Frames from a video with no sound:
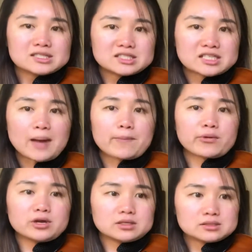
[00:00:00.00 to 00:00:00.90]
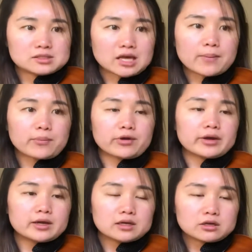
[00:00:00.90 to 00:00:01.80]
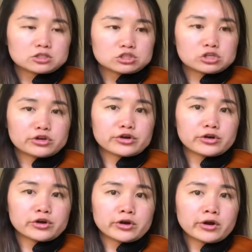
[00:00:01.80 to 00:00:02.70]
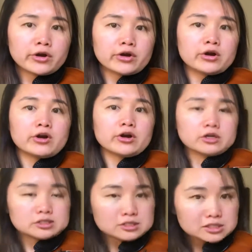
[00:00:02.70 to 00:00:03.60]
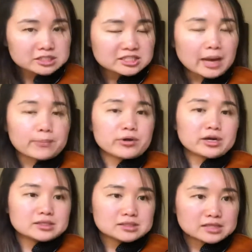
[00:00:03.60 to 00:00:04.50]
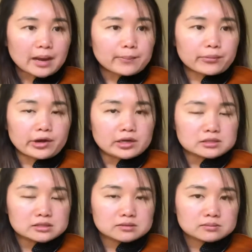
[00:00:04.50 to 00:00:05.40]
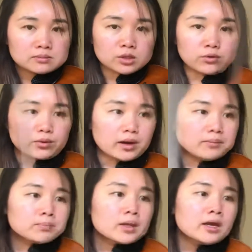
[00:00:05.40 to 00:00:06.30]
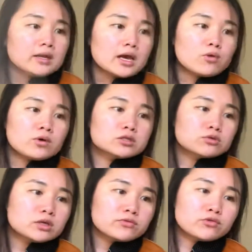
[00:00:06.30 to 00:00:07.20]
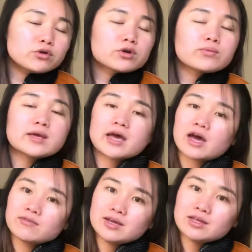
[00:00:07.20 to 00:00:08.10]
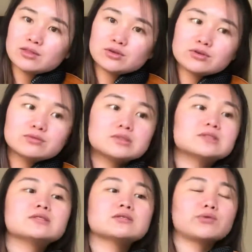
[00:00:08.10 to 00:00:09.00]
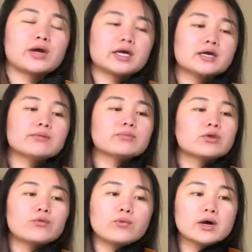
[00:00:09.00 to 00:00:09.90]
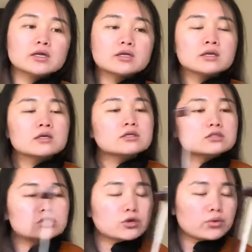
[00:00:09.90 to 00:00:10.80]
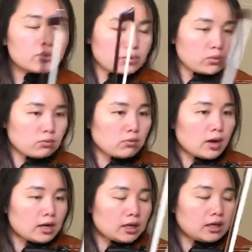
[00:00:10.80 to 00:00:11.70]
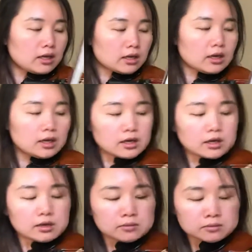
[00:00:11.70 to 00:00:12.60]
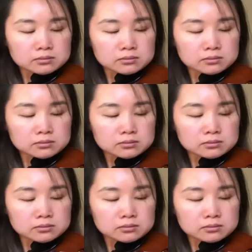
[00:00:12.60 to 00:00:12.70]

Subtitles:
Separate, separate. Slur, separate, separate. Okay? Now 124, we have 8th notes. Ready? 1, 2, ready, and.